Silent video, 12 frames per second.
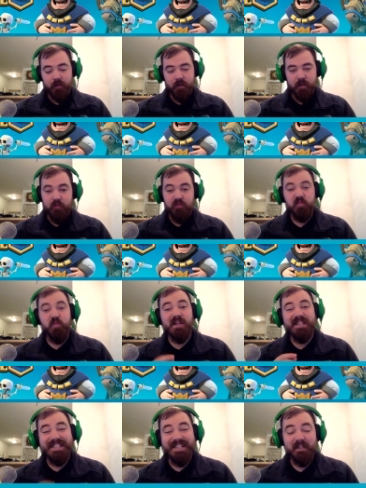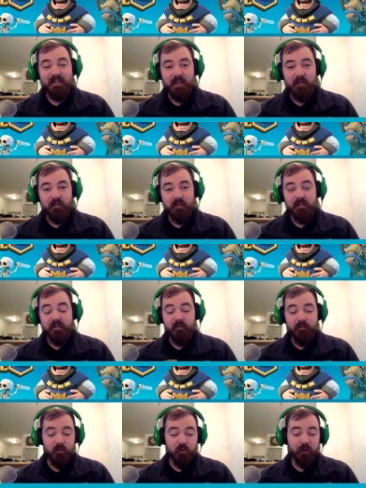you should spawn 6 skeletons instead of
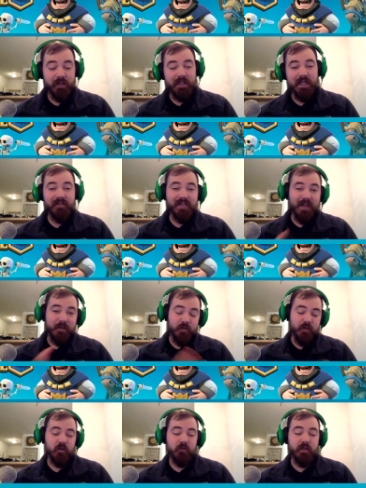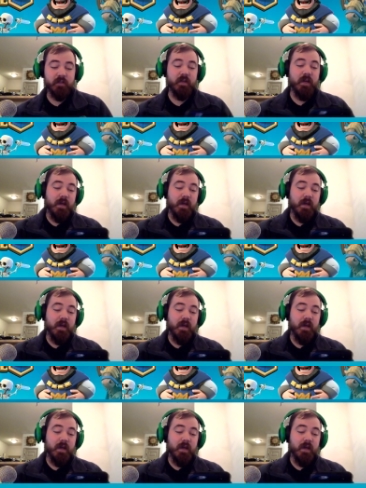4, and the lifetime's been decreased.